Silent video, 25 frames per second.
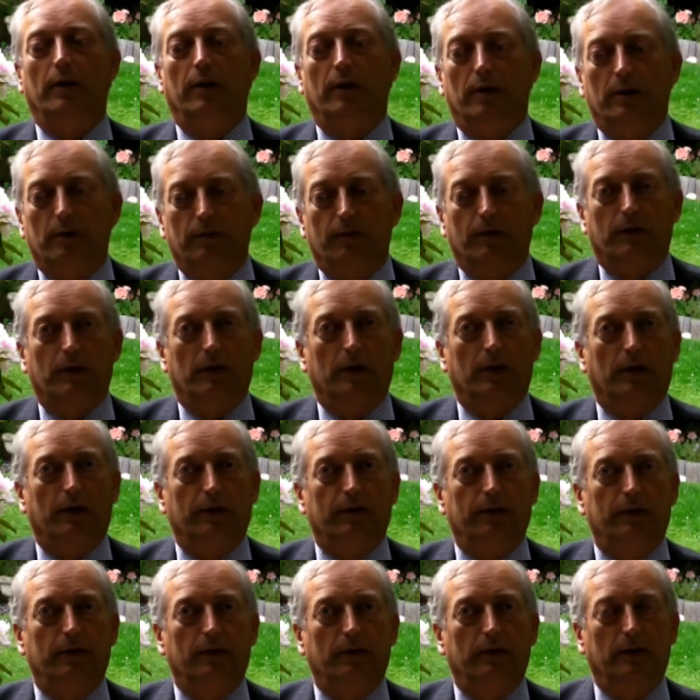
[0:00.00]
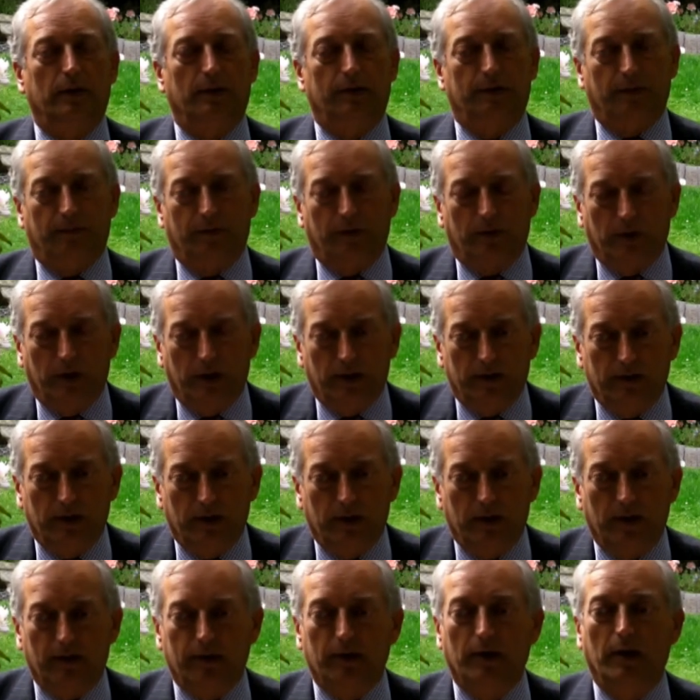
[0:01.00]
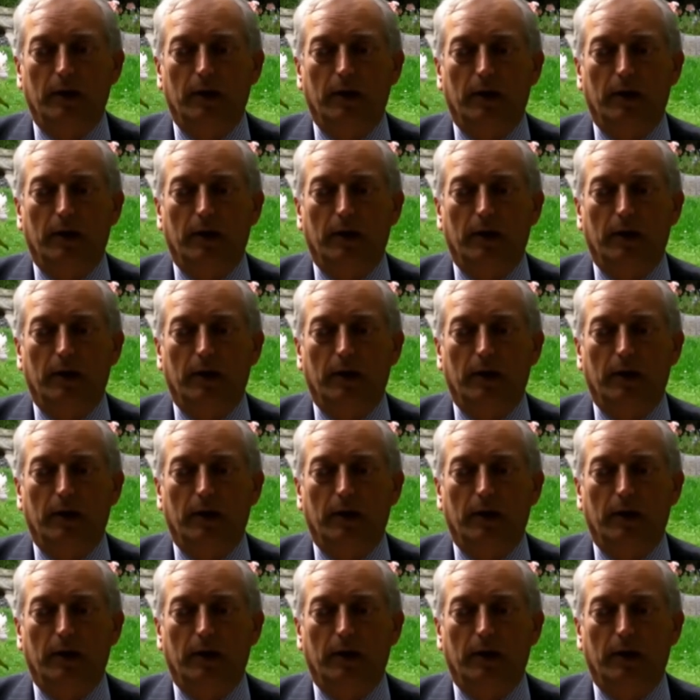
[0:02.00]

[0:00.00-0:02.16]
over the last seven or eight years,